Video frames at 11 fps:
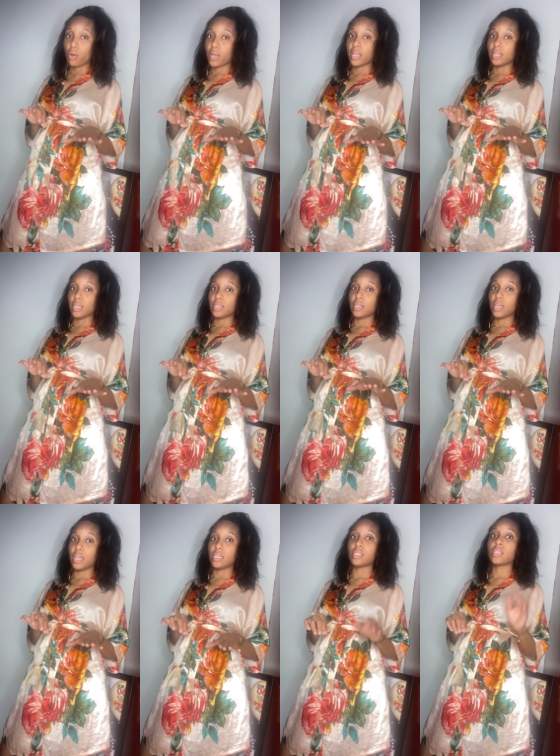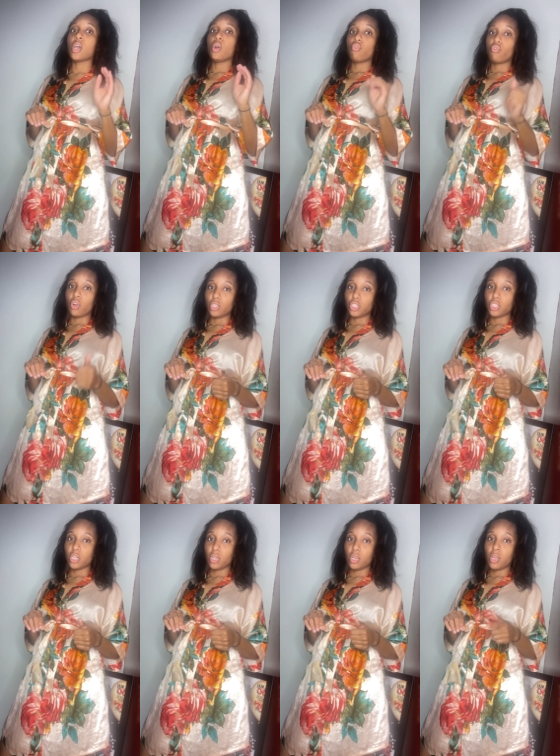Cannelita is raw
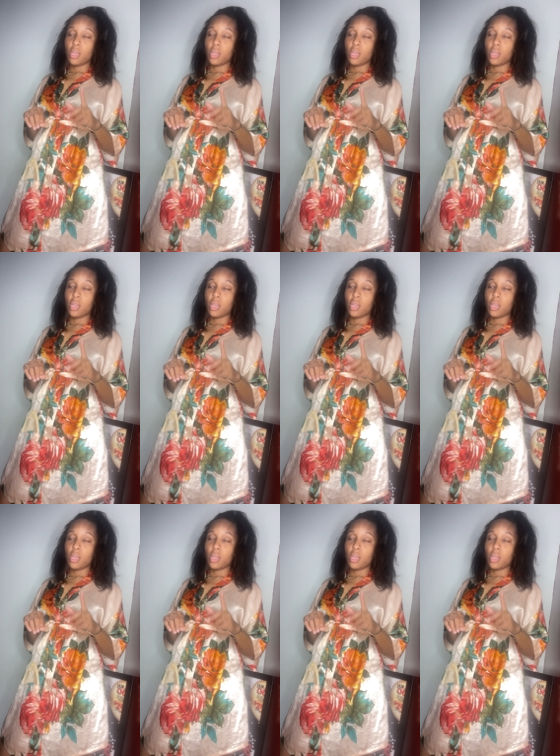sugar.